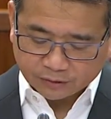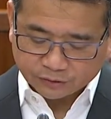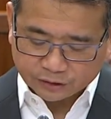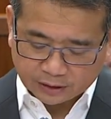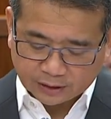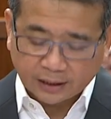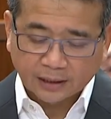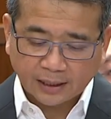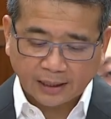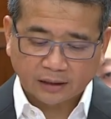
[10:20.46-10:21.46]
the REFJA
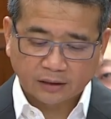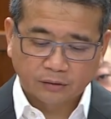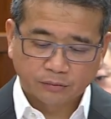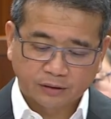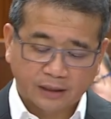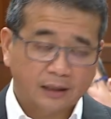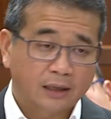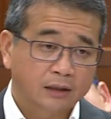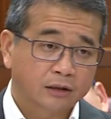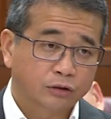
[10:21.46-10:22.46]
in line with that
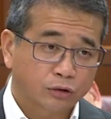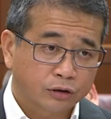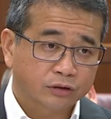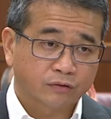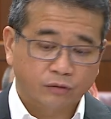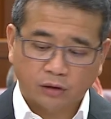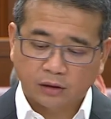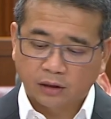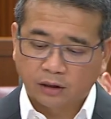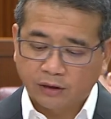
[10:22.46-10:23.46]
under the Choice of
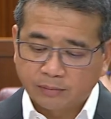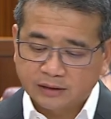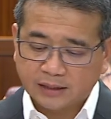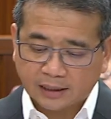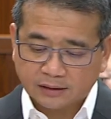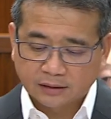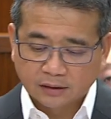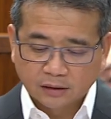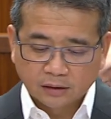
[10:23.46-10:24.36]
Court Agreements Act,